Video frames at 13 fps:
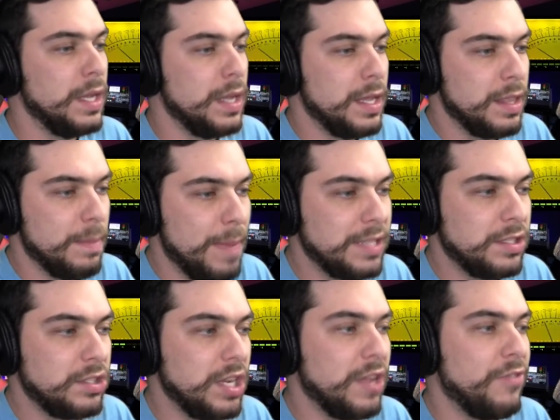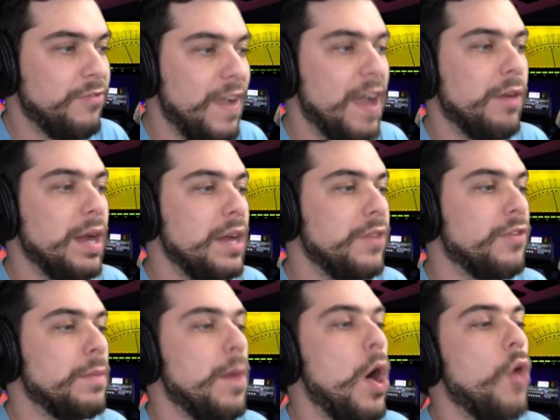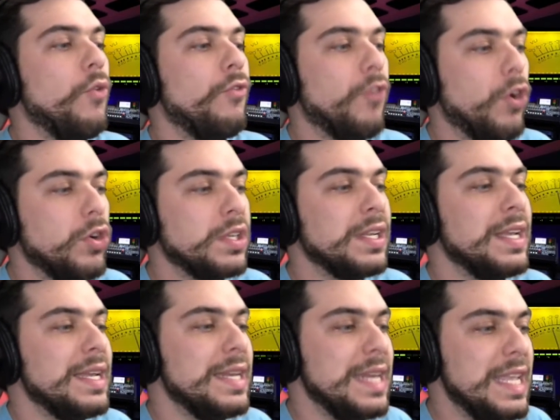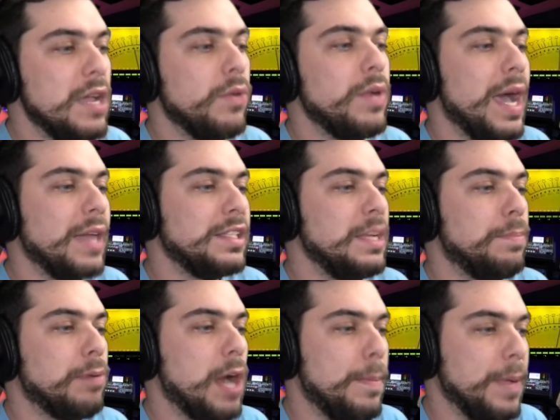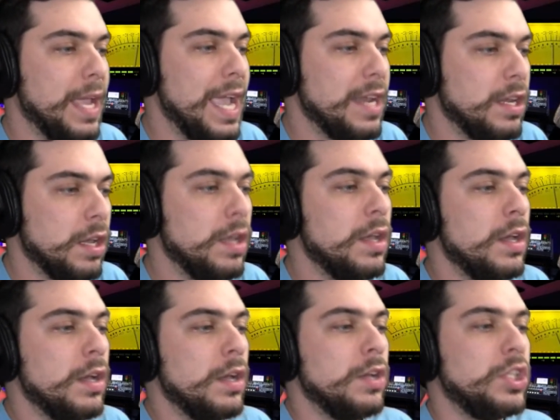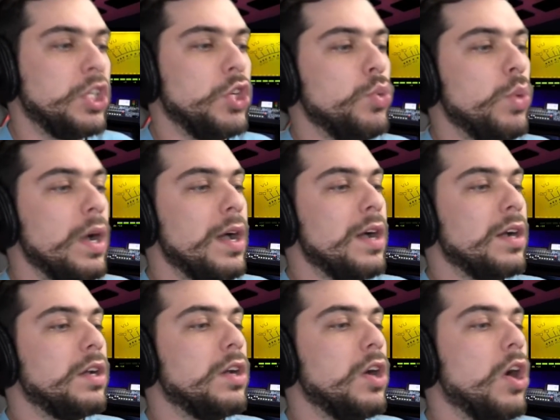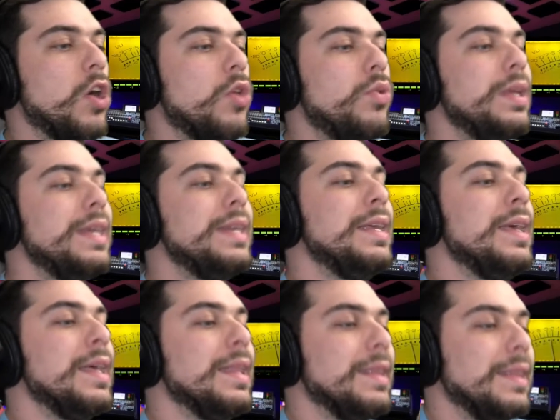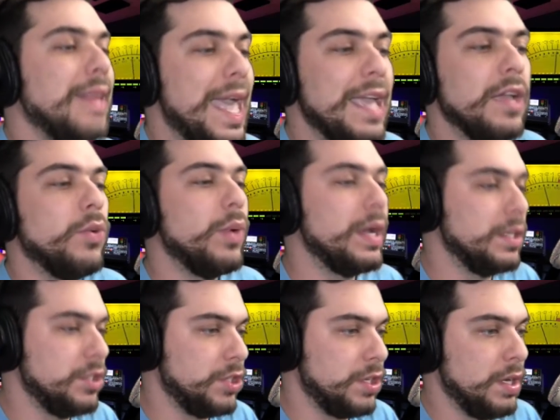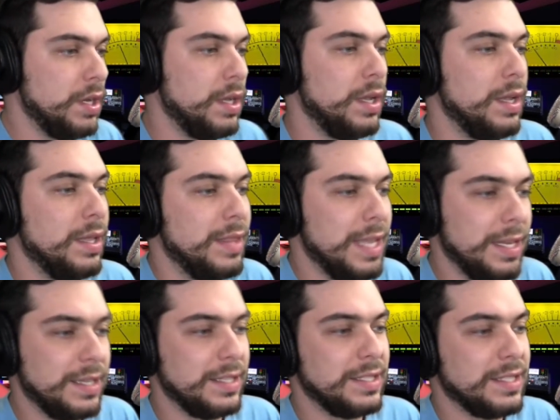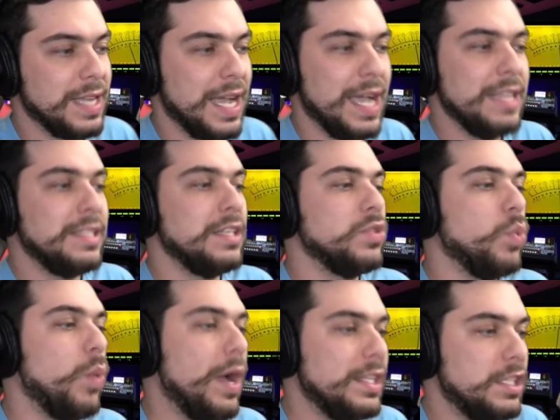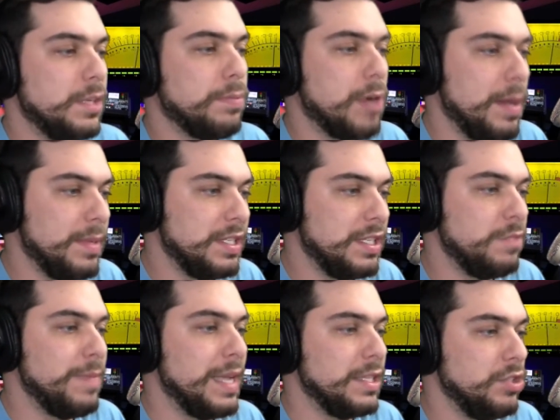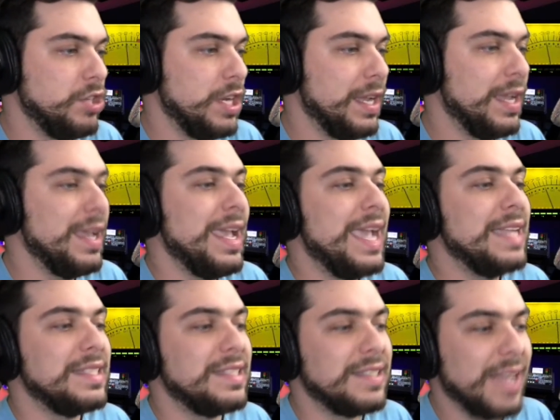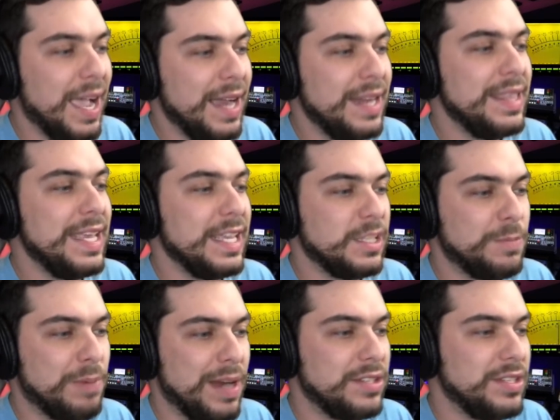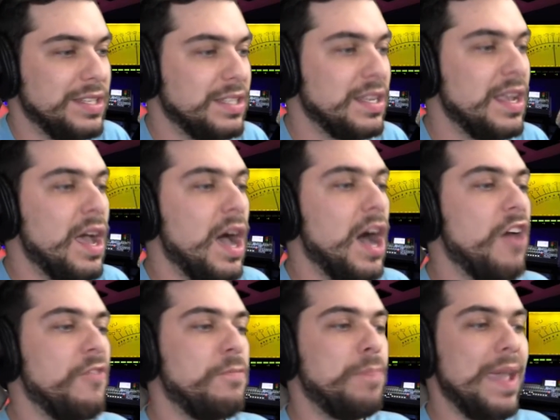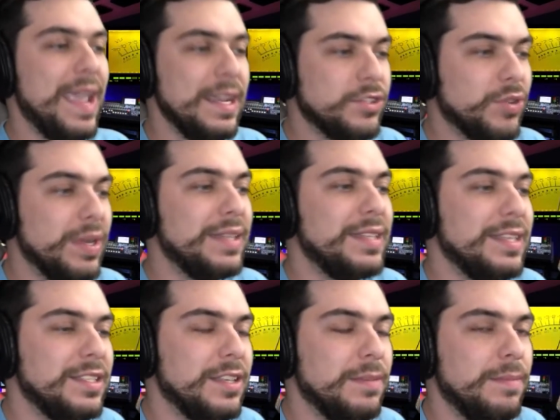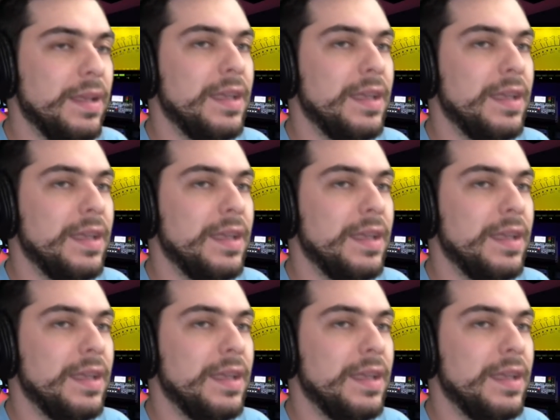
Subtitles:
The messaging varied from overt neo-Nazi propaganda to coded language that disguises white supremacist messaging inside the expressions of patriotism